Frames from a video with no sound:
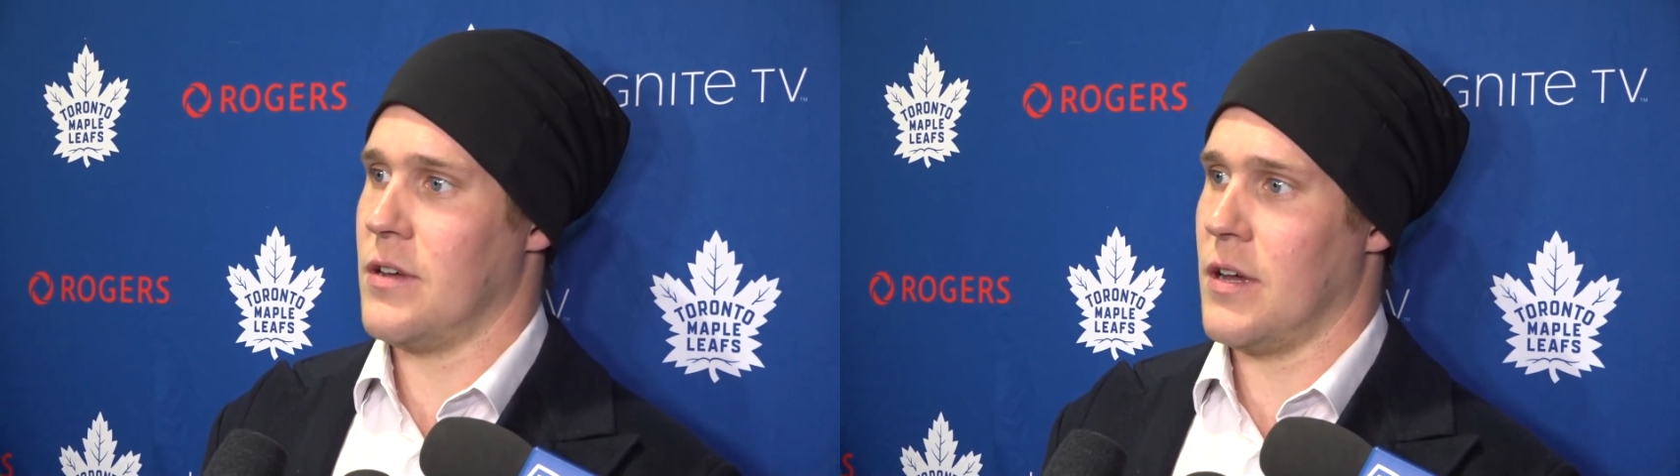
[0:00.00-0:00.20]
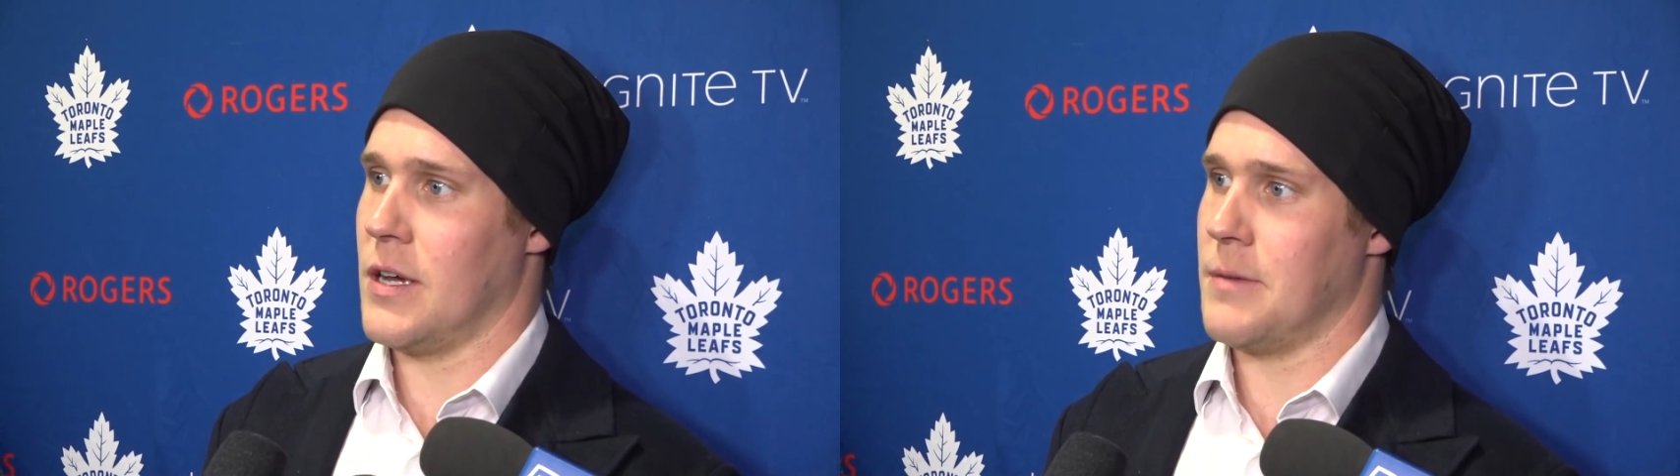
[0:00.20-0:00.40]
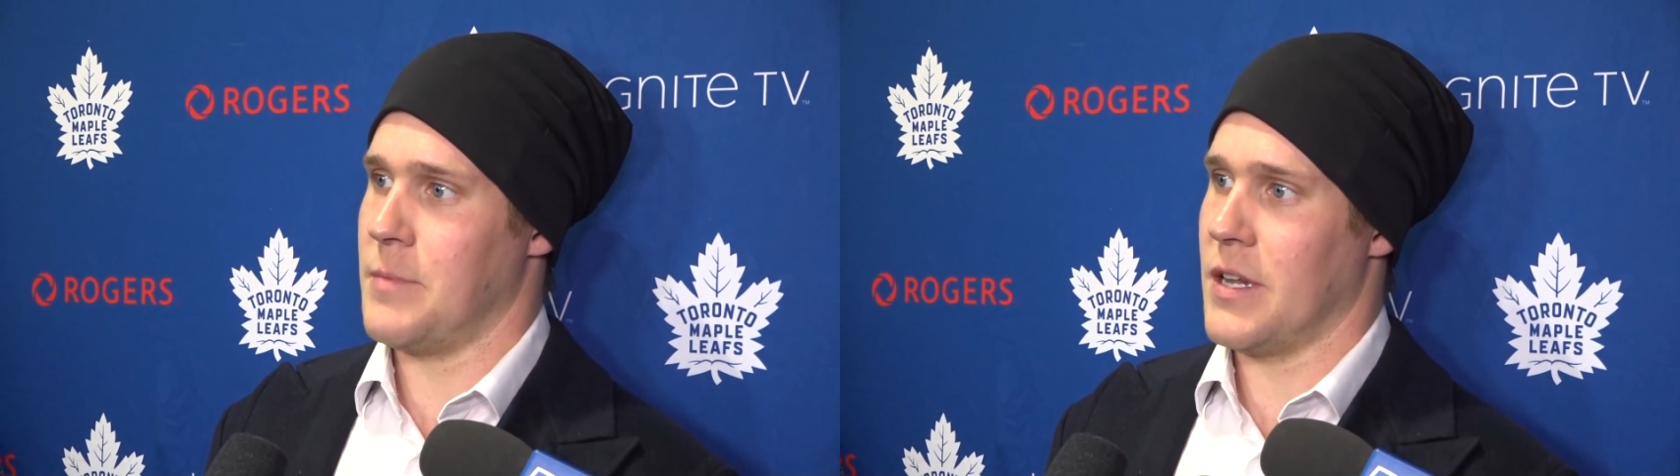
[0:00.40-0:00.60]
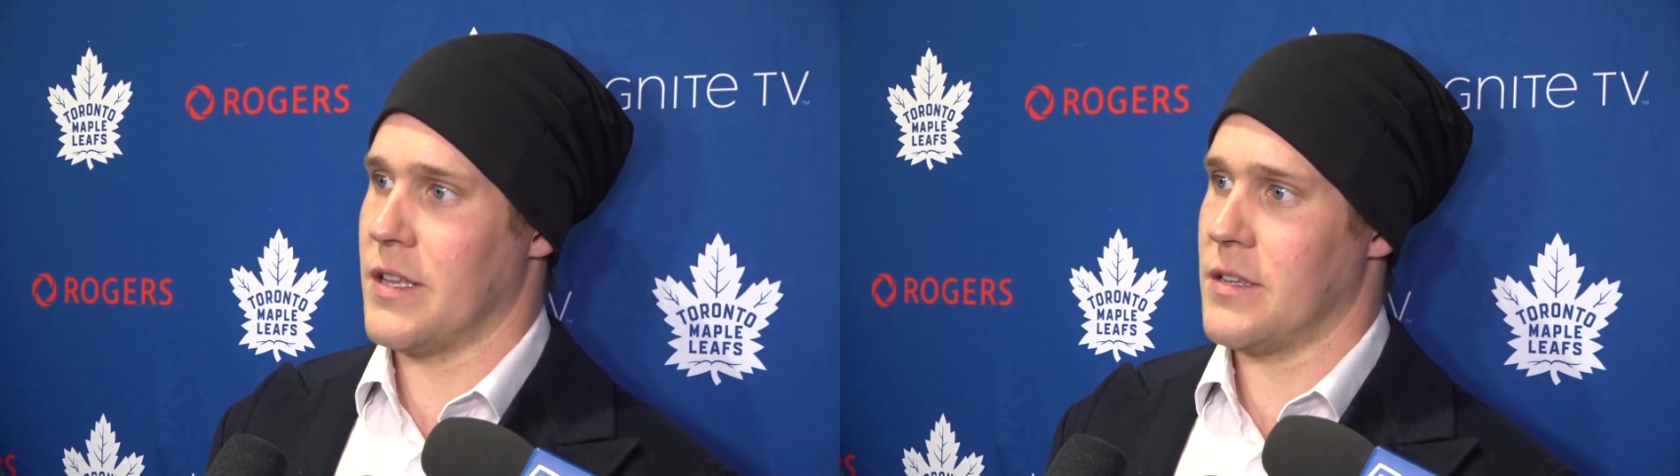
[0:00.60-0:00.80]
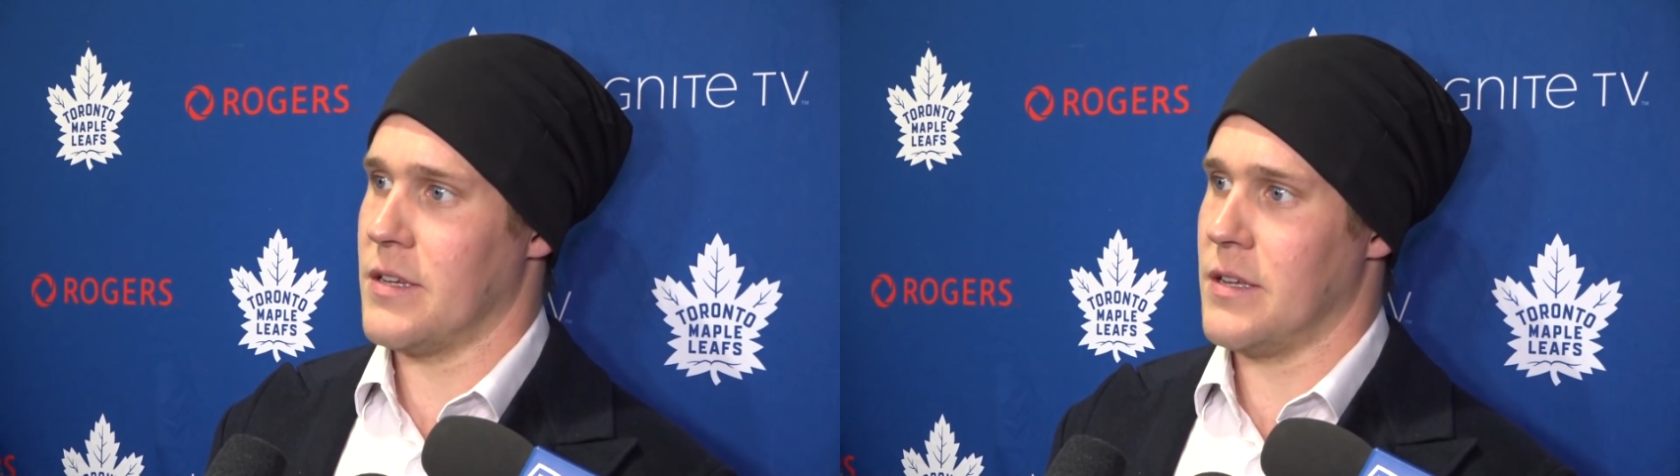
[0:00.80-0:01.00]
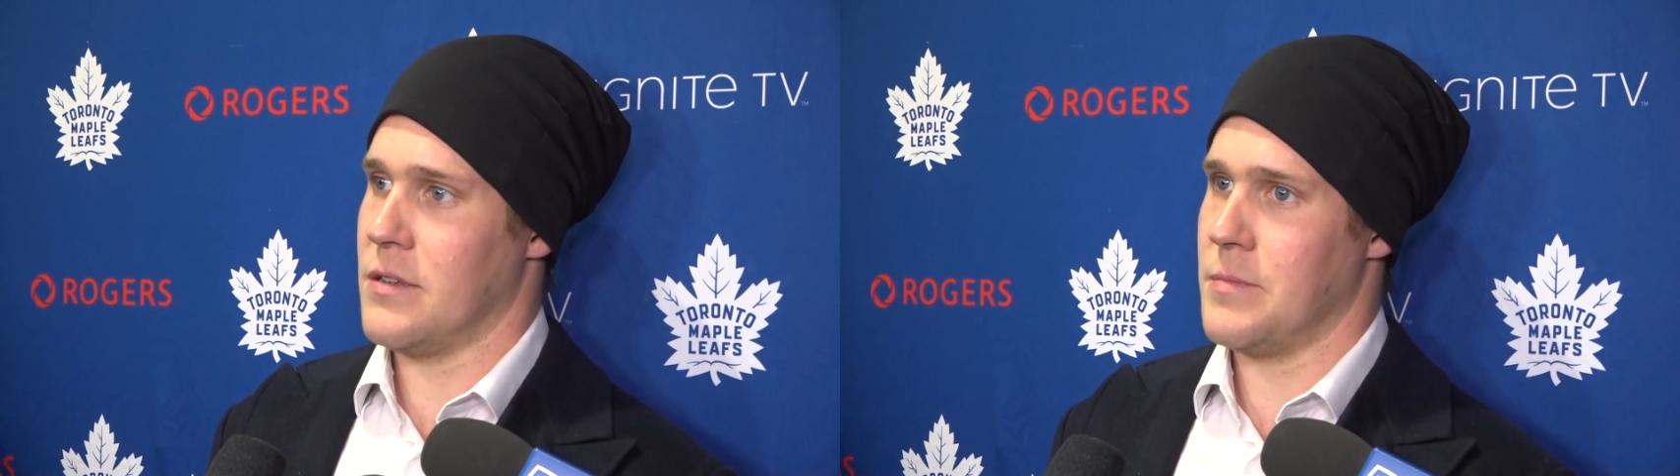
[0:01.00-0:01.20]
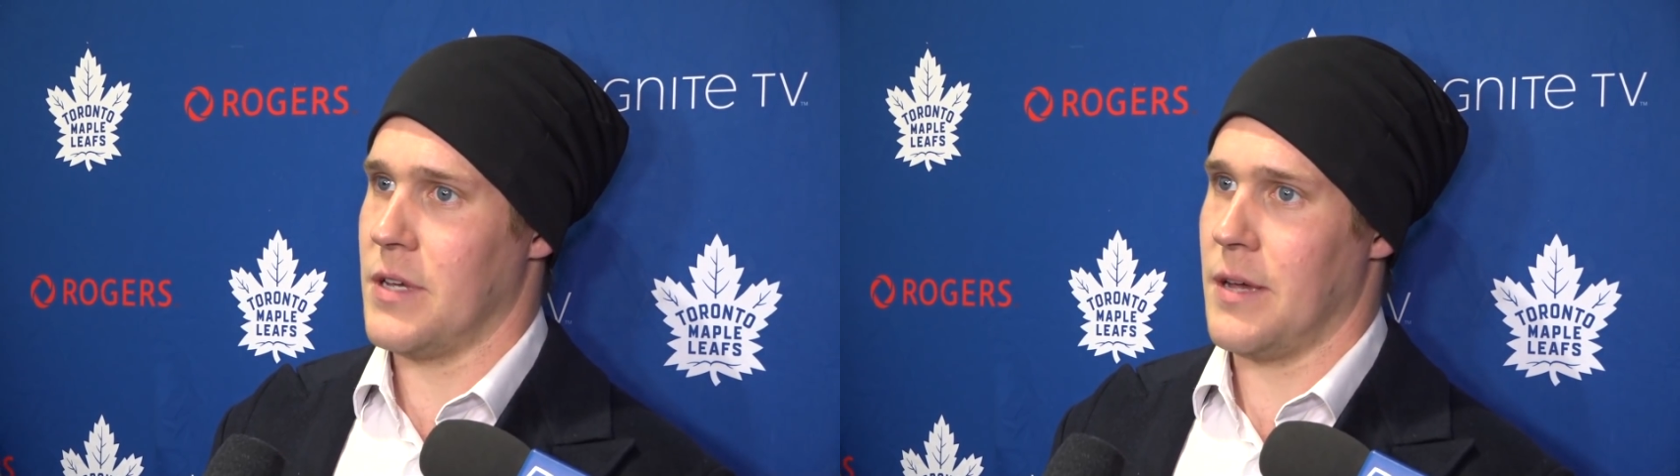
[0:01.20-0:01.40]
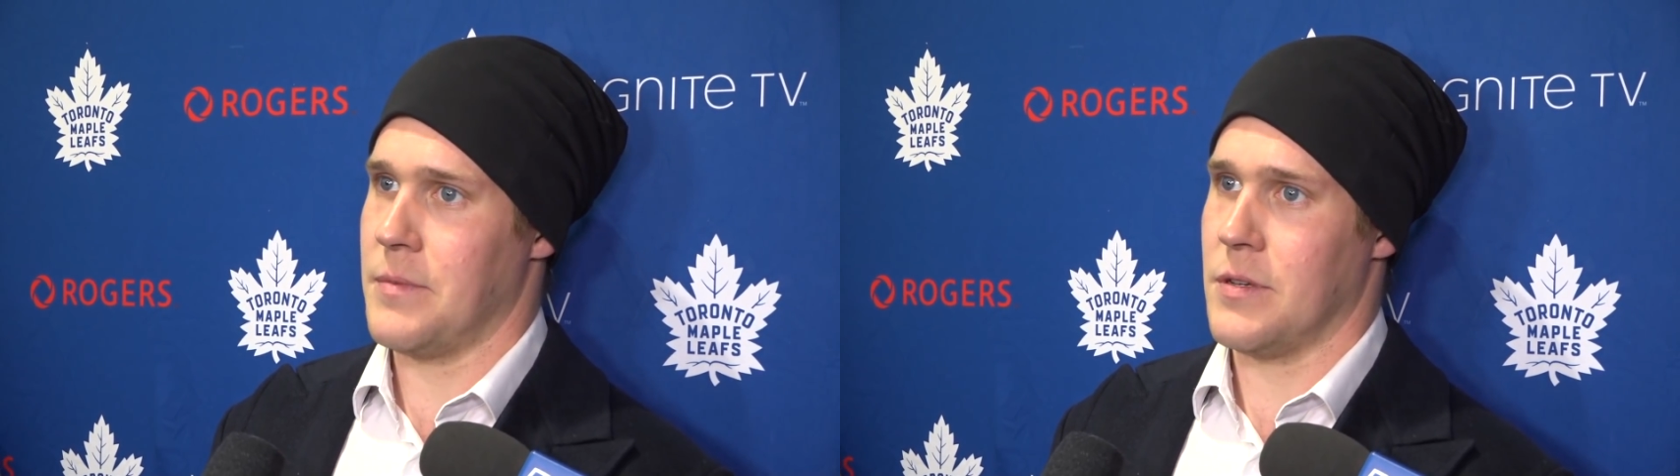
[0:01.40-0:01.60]
being on that side
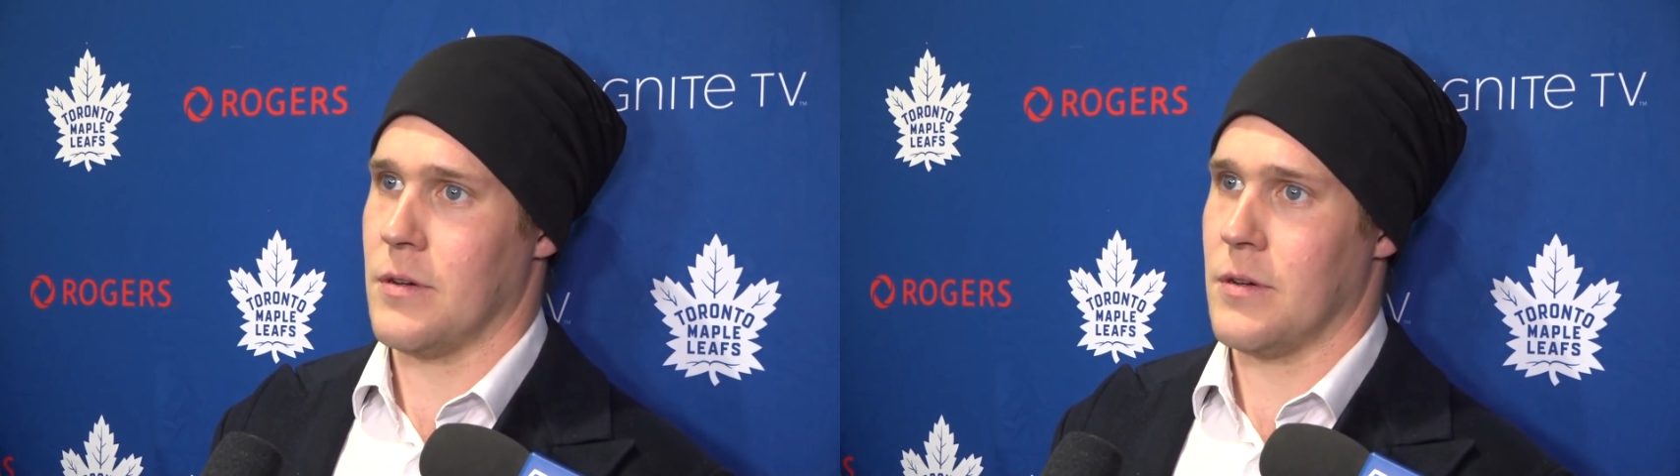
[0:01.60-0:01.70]
sometimes.